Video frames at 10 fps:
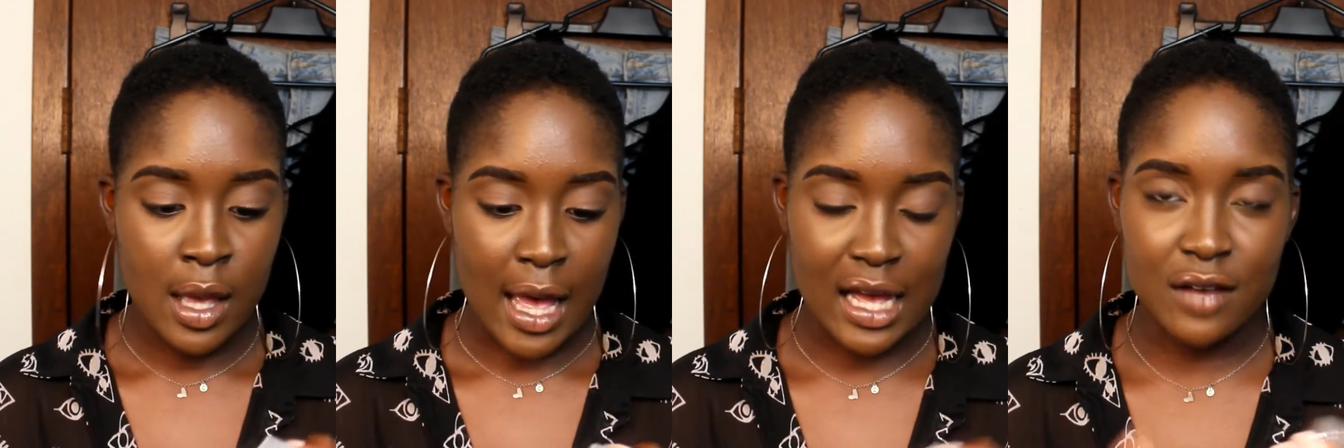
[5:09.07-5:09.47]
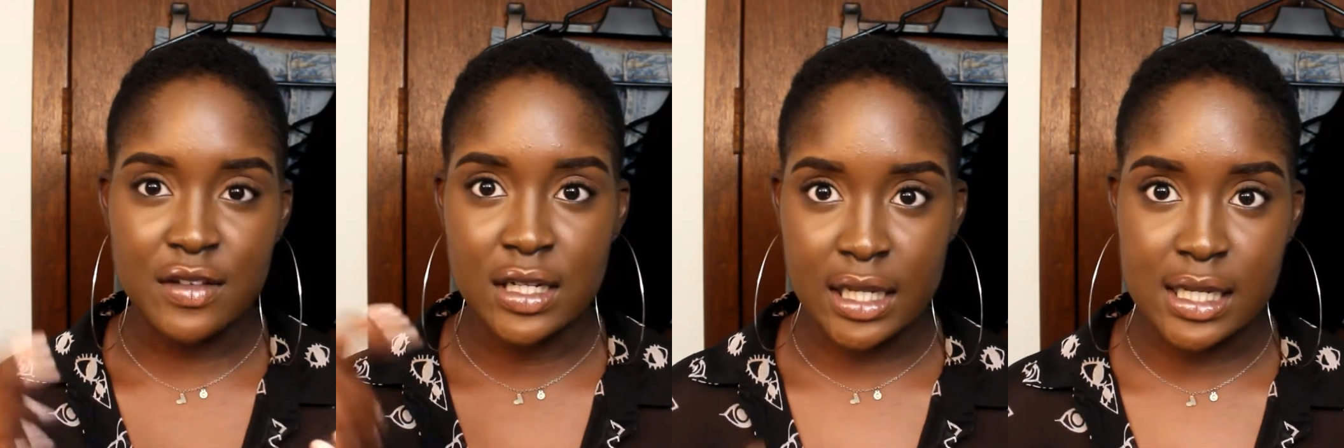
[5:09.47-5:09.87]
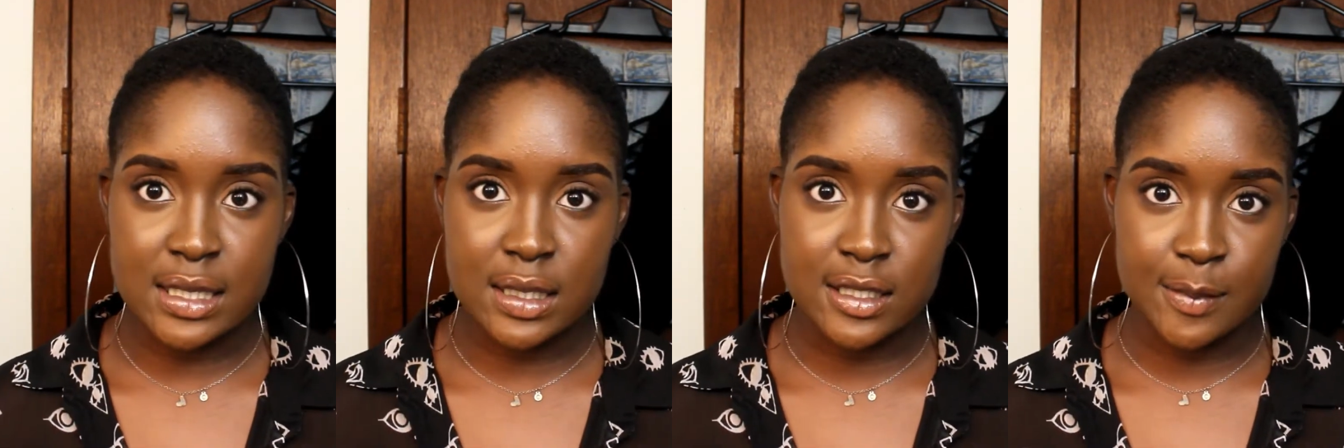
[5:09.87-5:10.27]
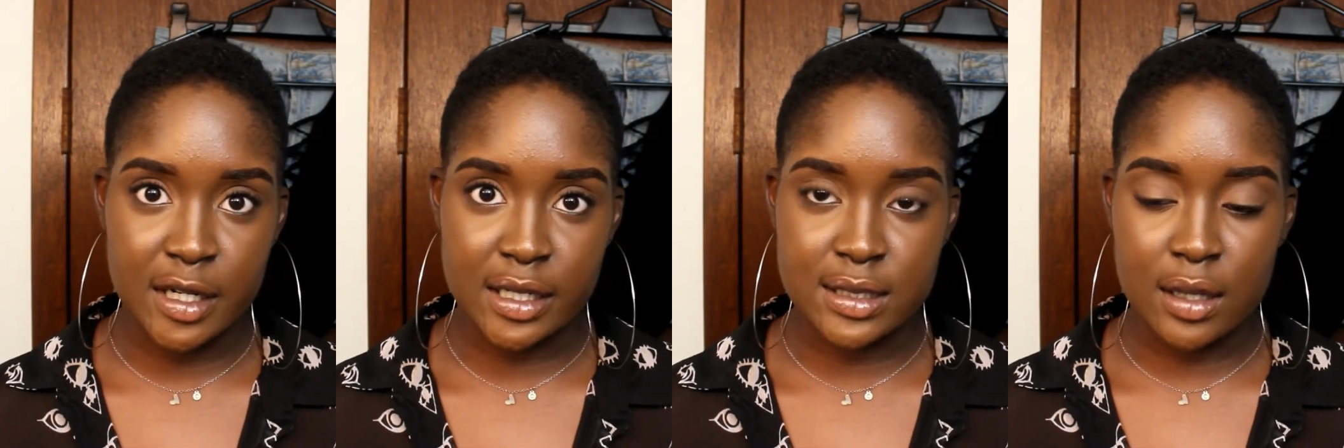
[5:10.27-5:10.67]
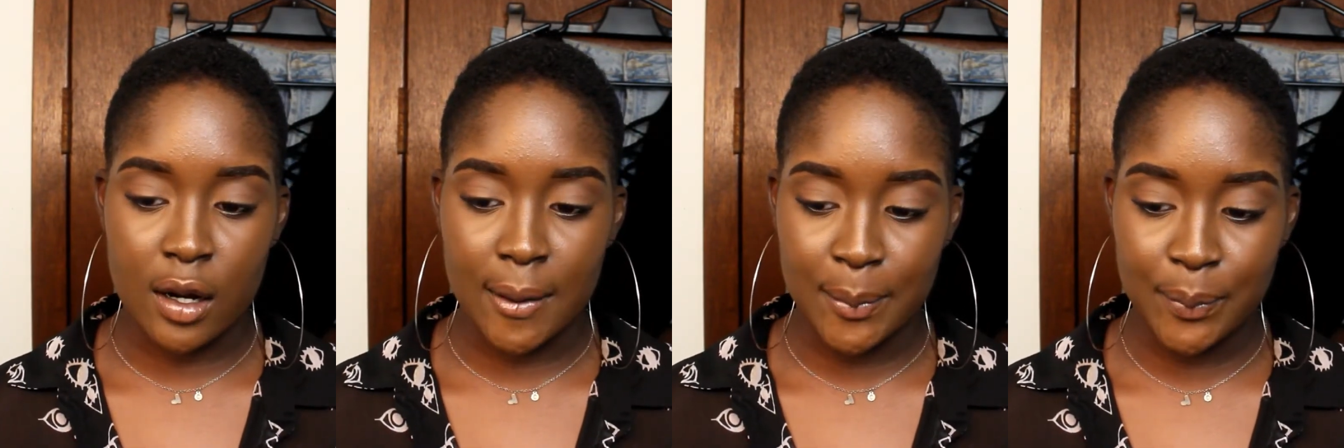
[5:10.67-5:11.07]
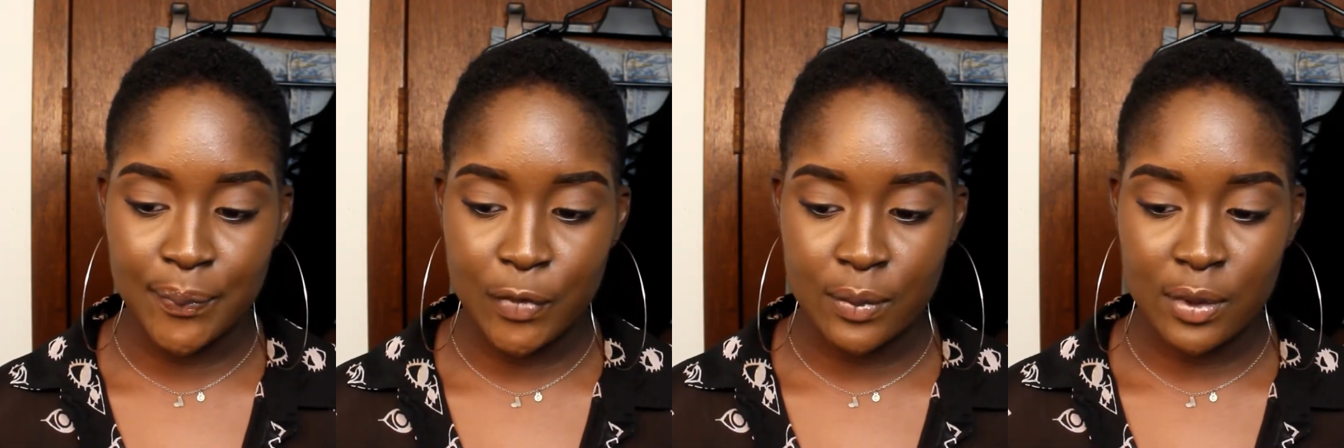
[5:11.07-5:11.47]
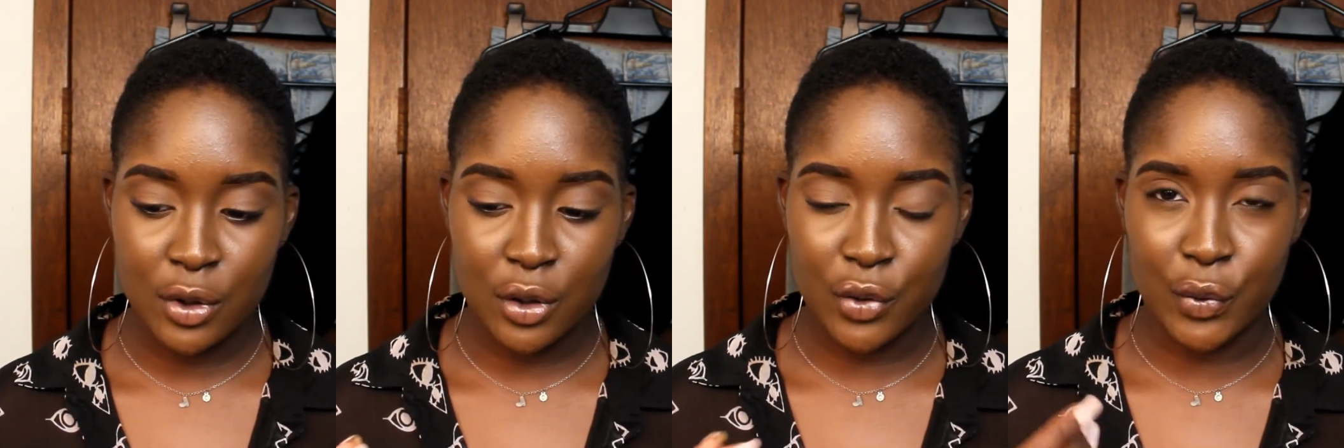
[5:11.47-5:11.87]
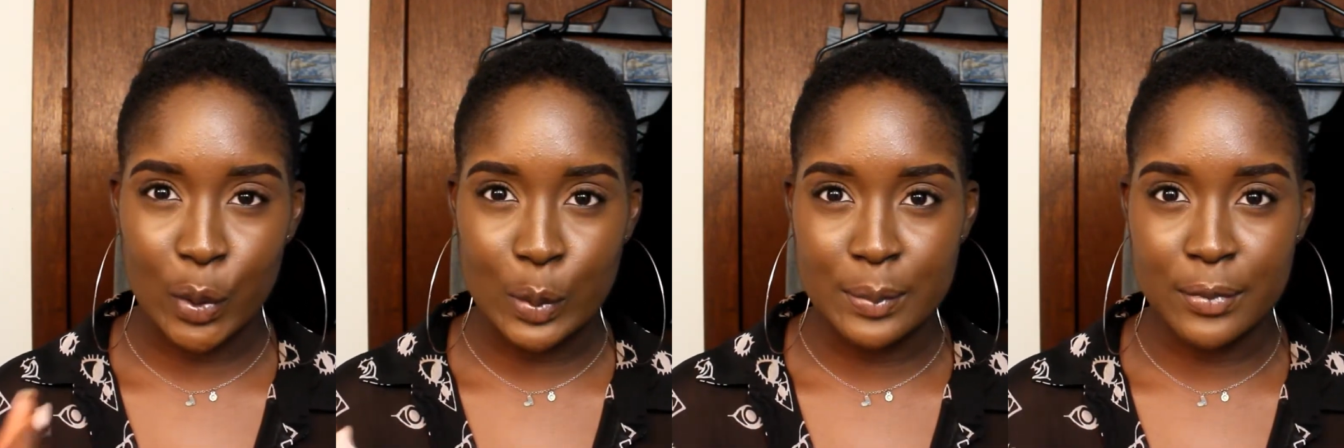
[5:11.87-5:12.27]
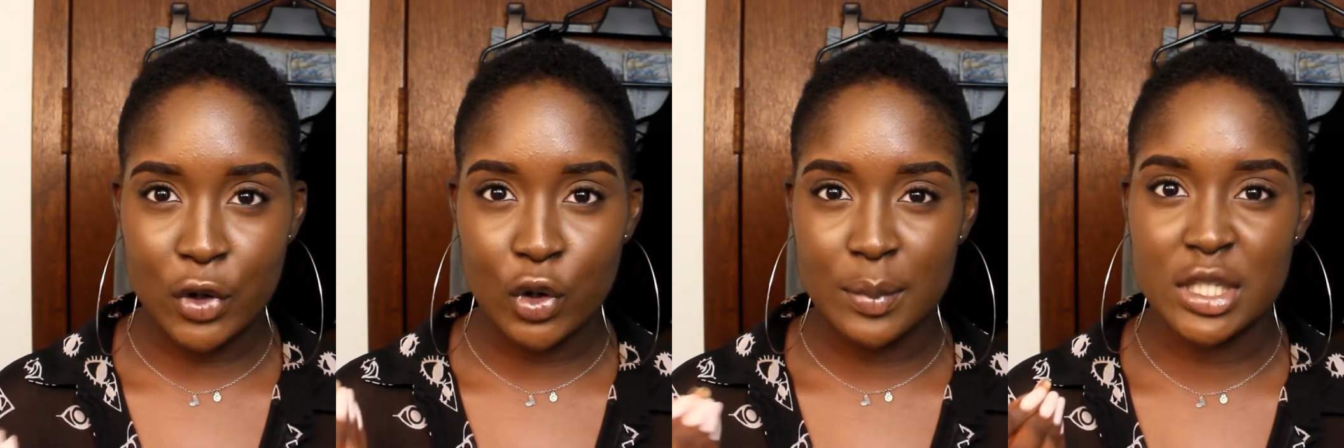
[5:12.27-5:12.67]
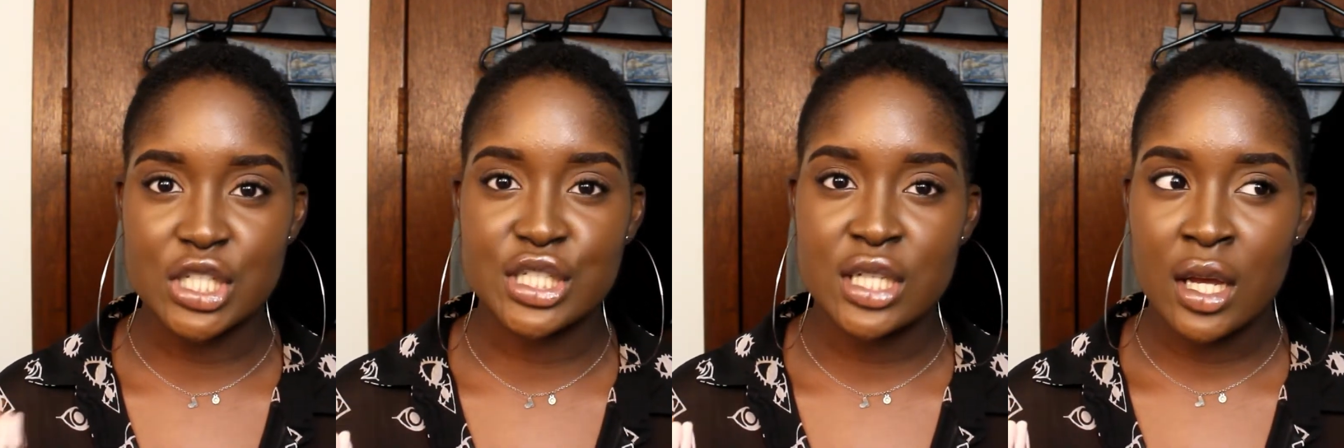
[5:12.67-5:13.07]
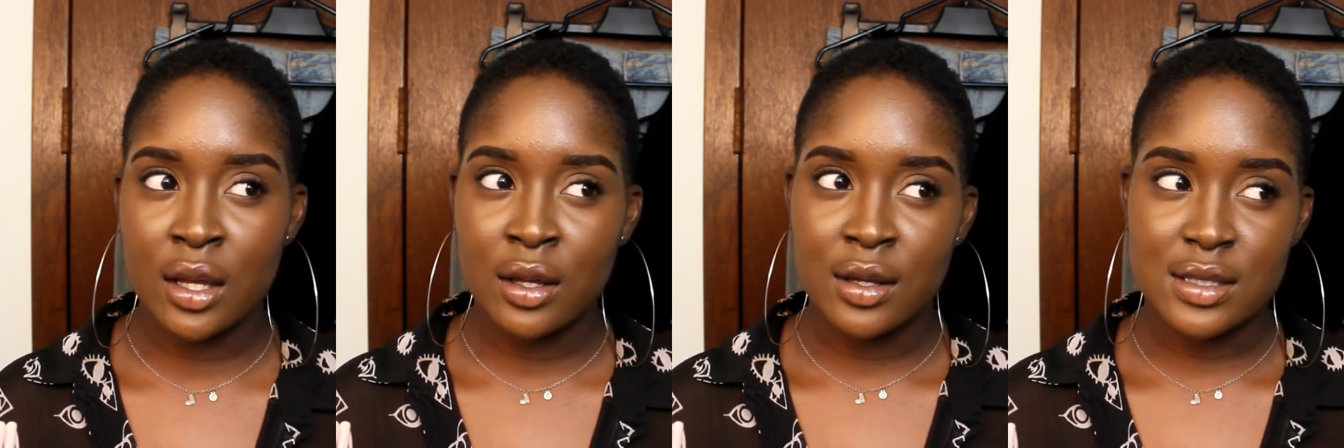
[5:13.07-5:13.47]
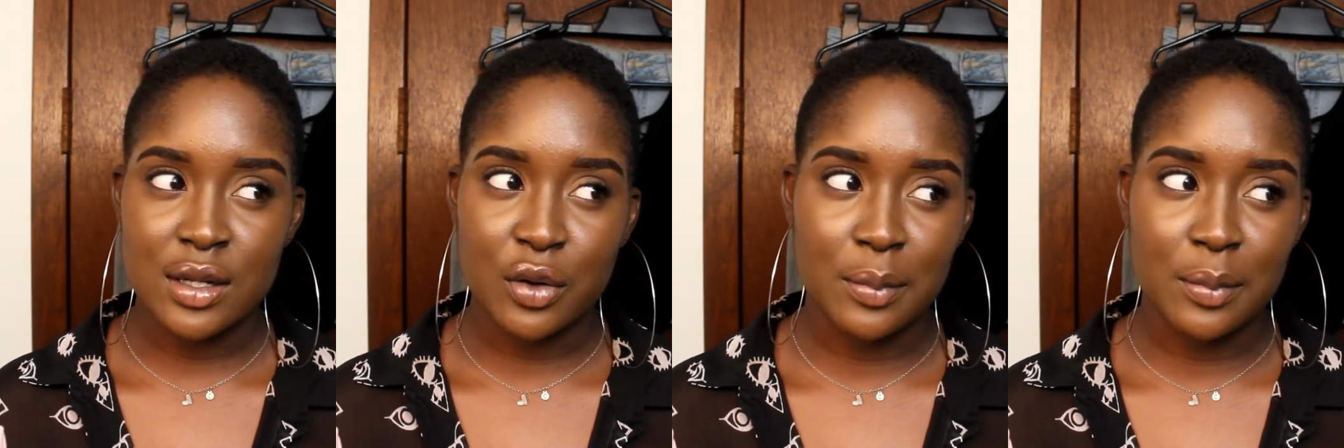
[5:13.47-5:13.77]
I have the NYX Cosmetics chromish, is it